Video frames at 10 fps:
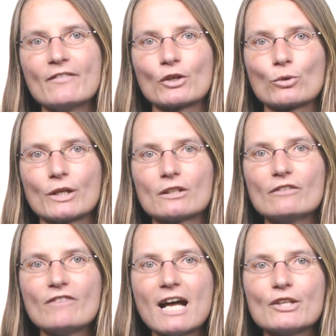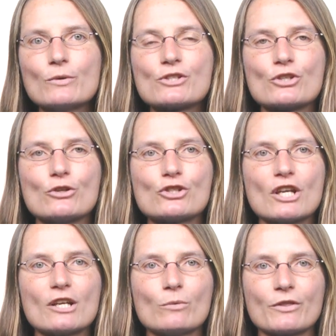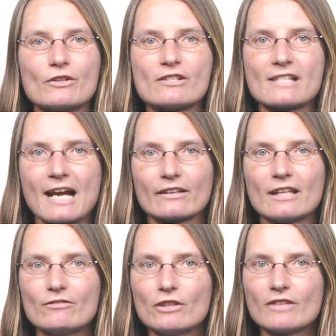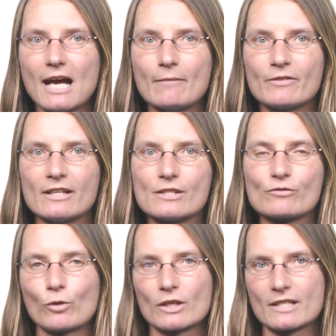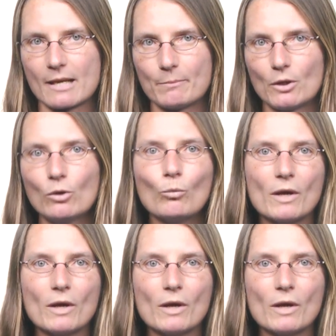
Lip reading: and the critical value associated with our desired level of confidence, for example,